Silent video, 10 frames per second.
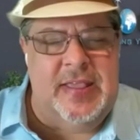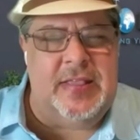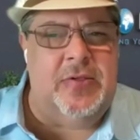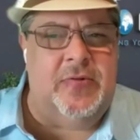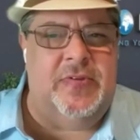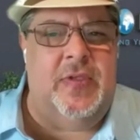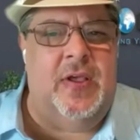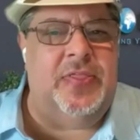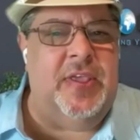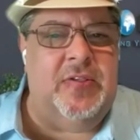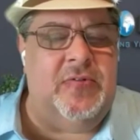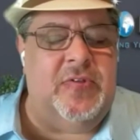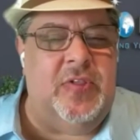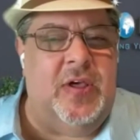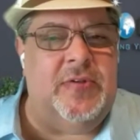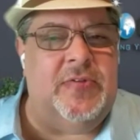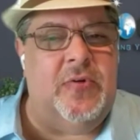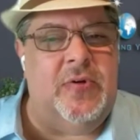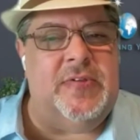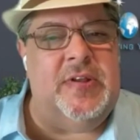I think there's I think there's a lot of
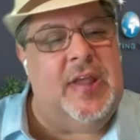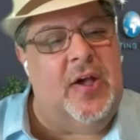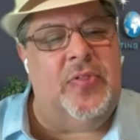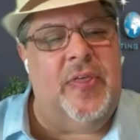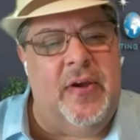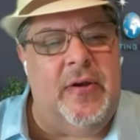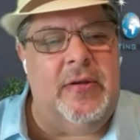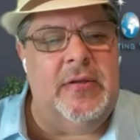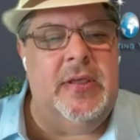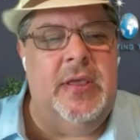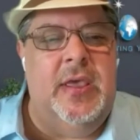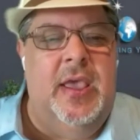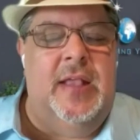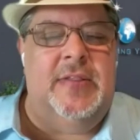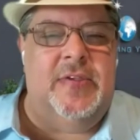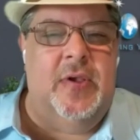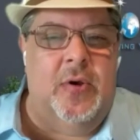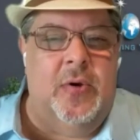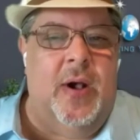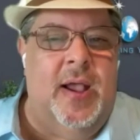stories to tell there, and
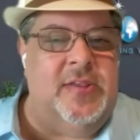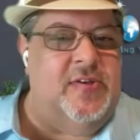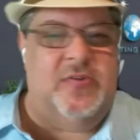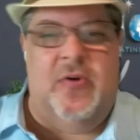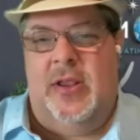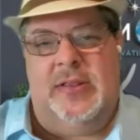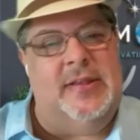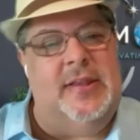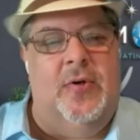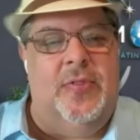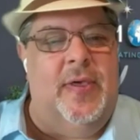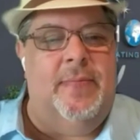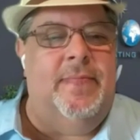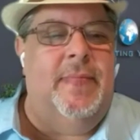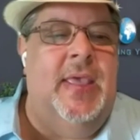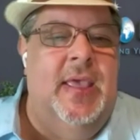so yeah. I just try to tell them.